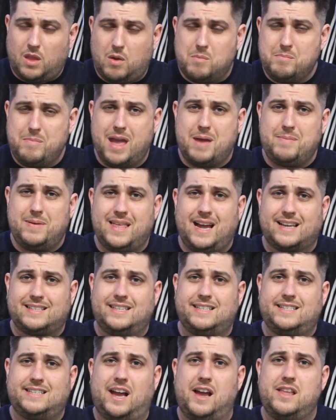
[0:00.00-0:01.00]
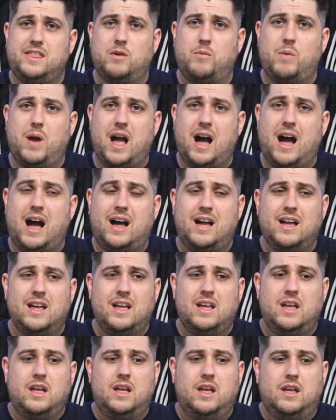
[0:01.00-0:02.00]
maybe that's a sign that we are
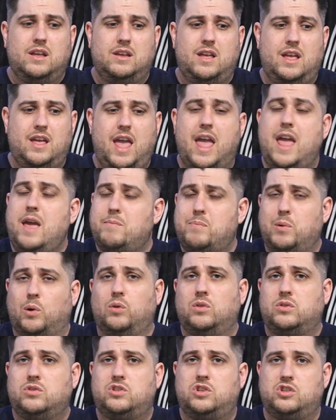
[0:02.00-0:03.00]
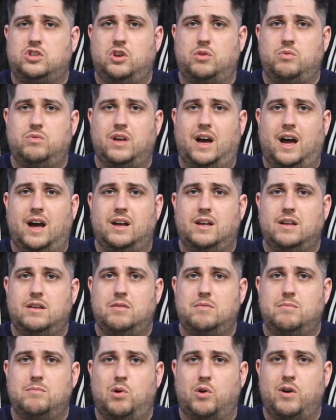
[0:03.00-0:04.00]
able to do that
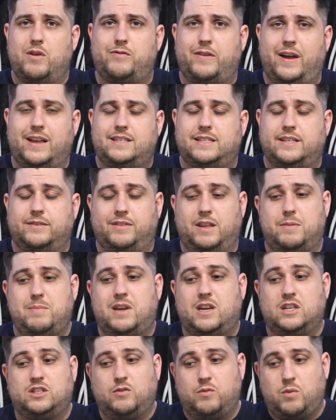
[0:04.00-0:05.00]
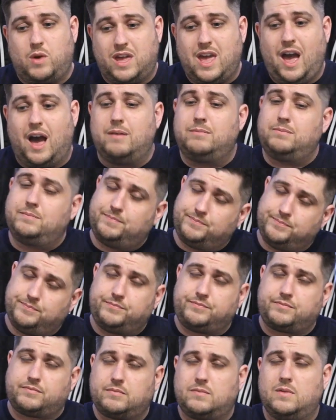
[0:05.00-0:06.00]
more effectively, because if we can,
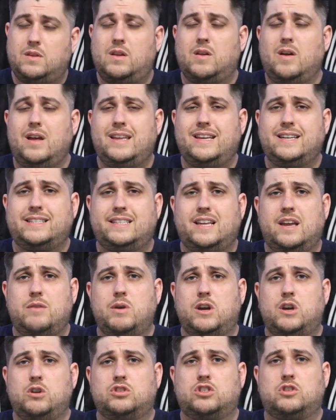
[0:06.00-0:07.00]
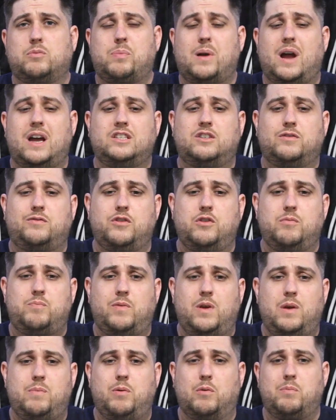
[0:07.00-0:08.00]
like I say, we could surprise a few
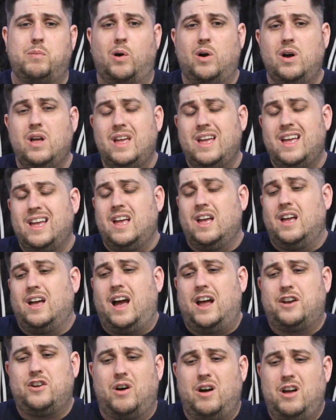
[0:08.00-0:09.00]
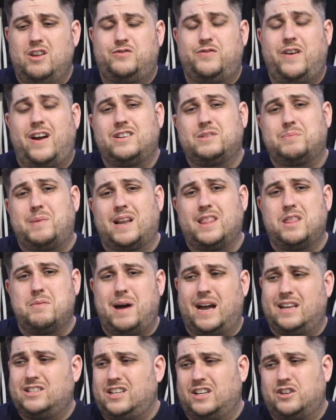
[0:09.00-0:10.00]
people. But I don't, as far as man of the
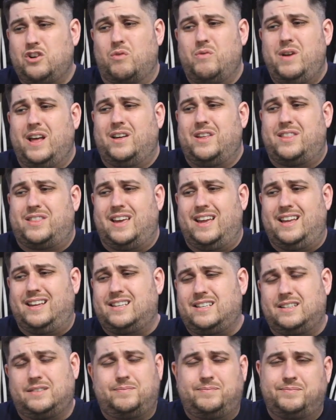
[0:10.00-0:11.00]
match, I don't really think